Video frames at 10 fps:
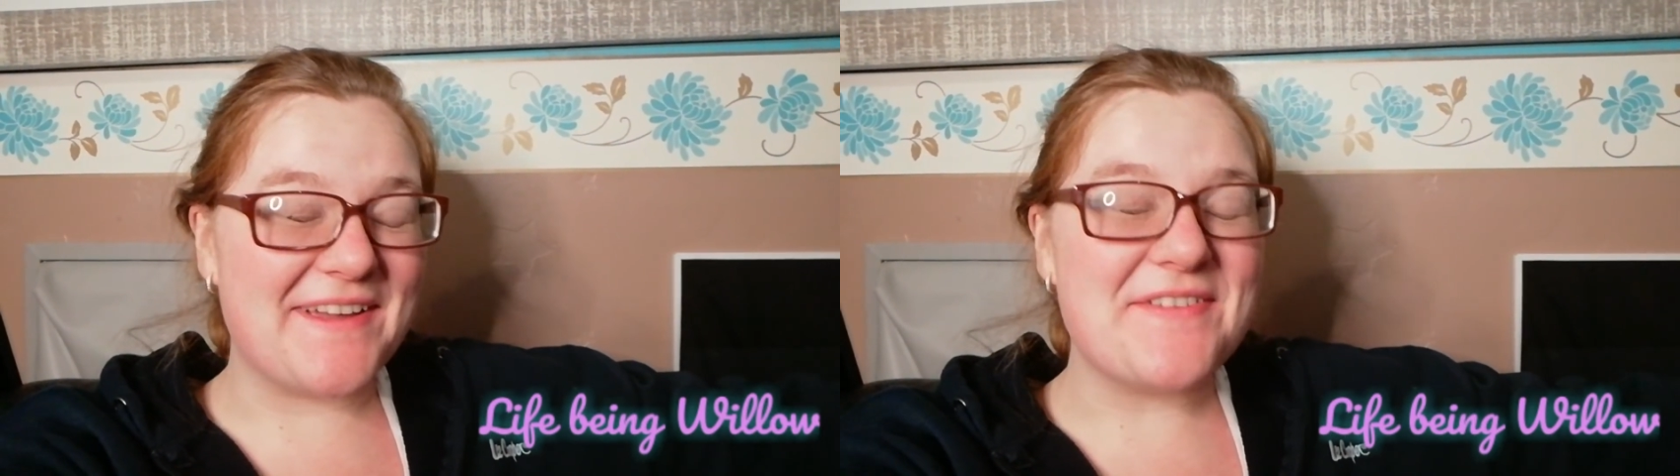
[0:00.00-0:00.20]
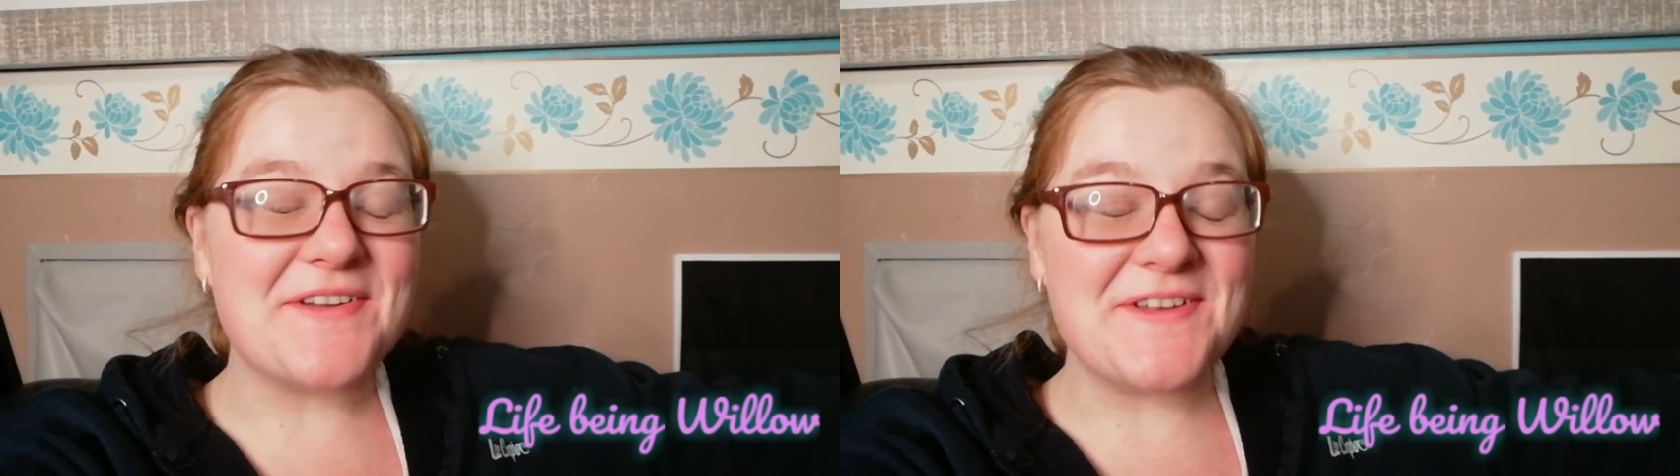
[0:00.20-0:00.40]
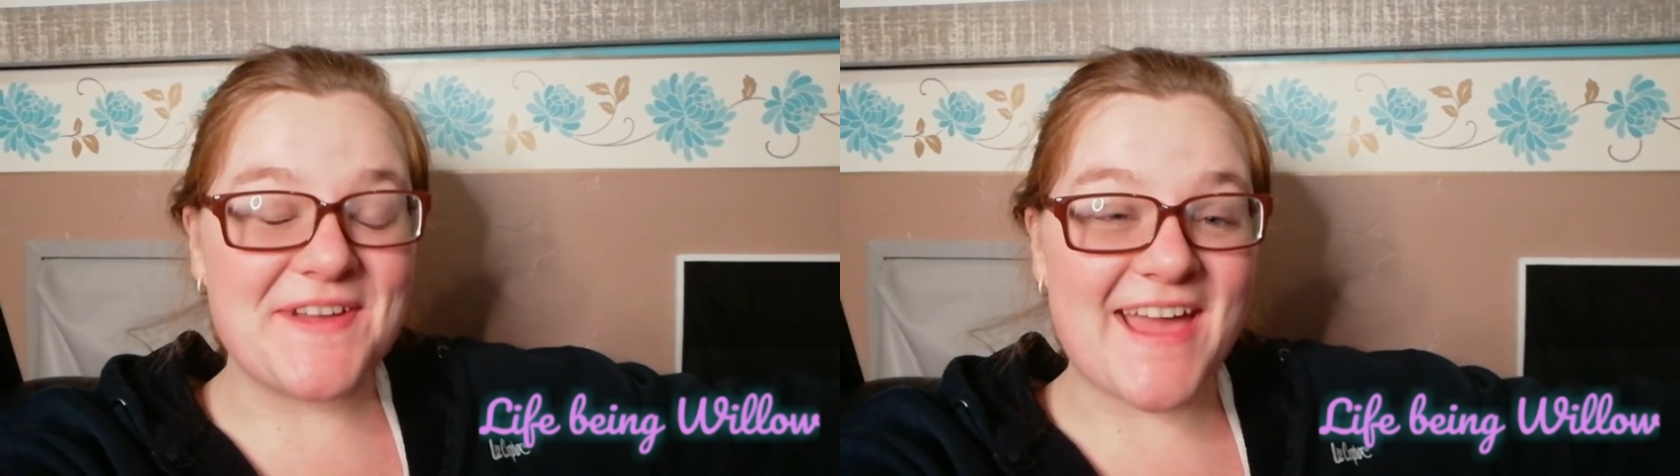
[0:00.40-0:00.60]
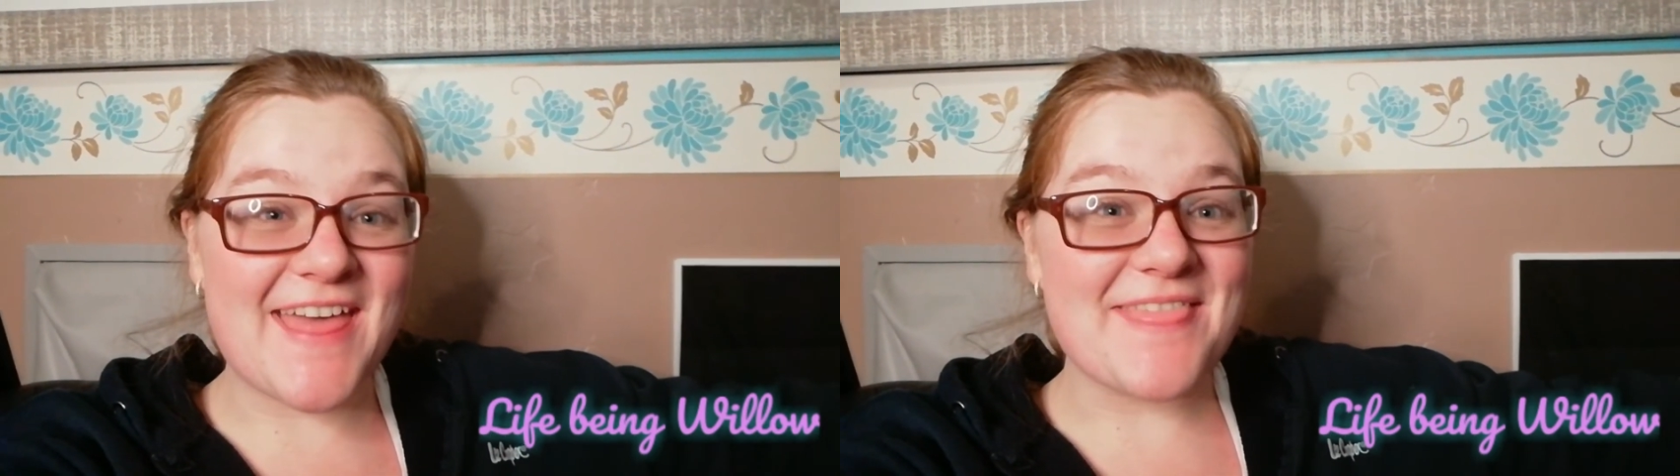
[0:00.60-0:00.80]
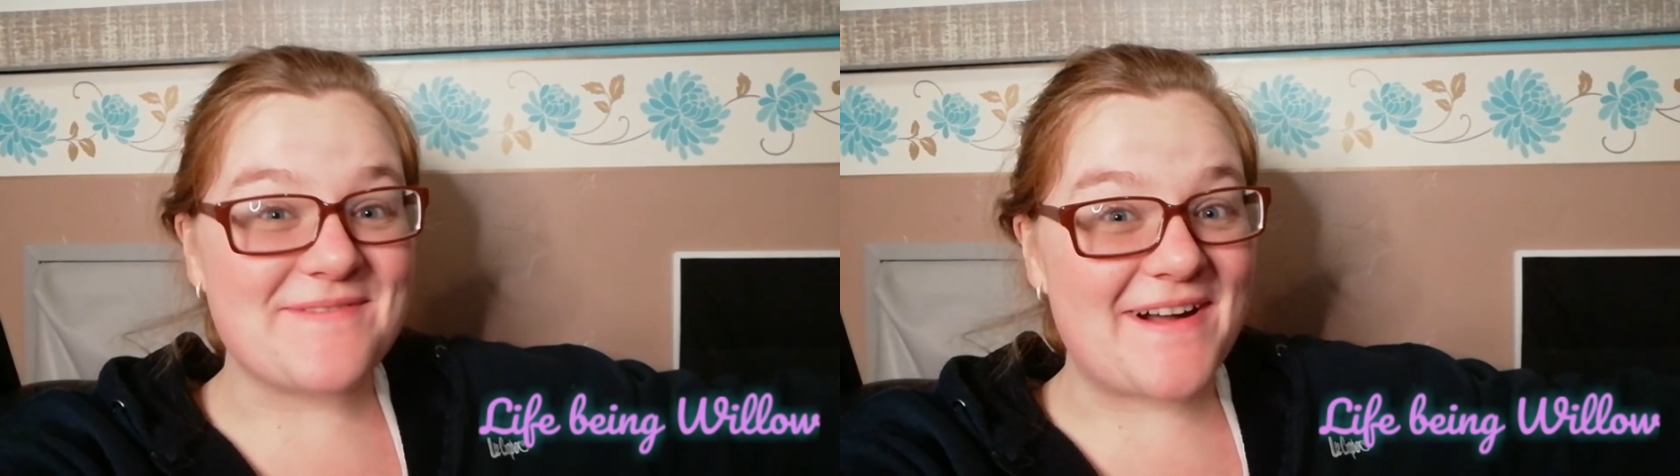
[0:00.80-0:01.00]
If you're new
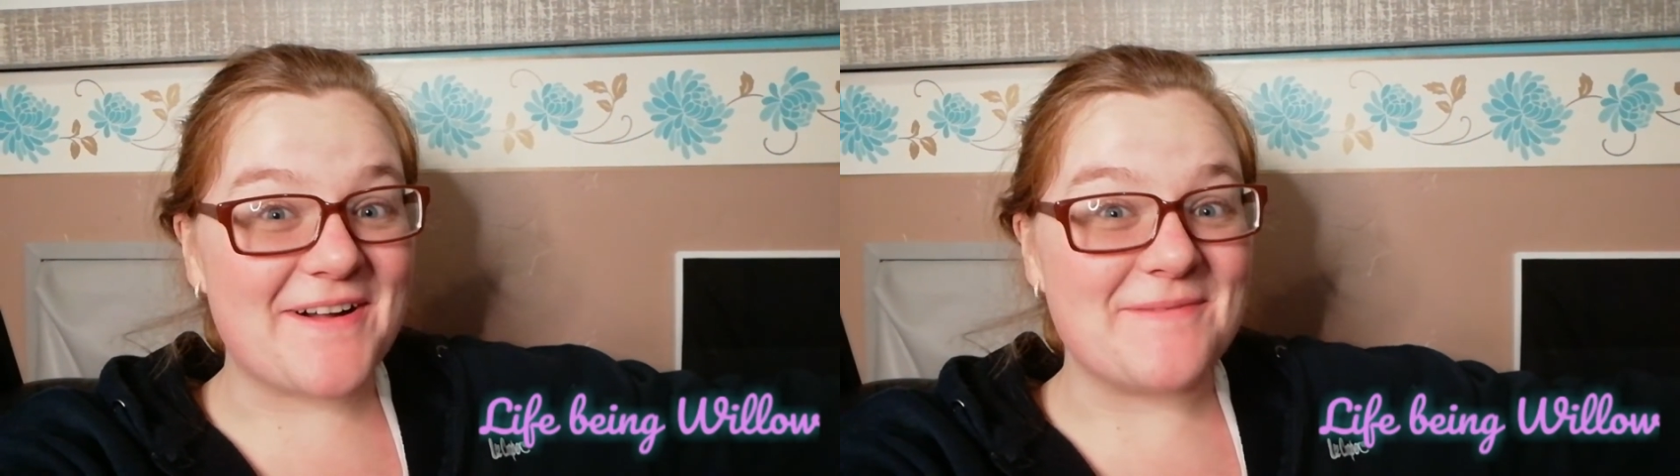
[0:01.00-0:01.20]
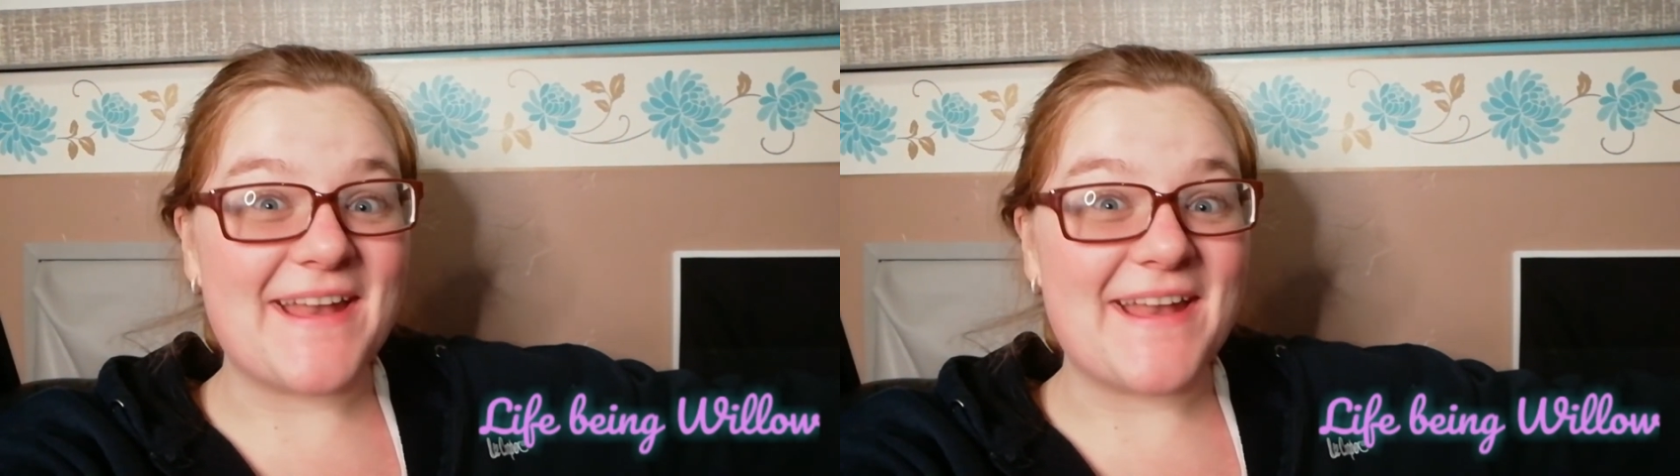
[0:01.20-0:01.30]
here, then welcome.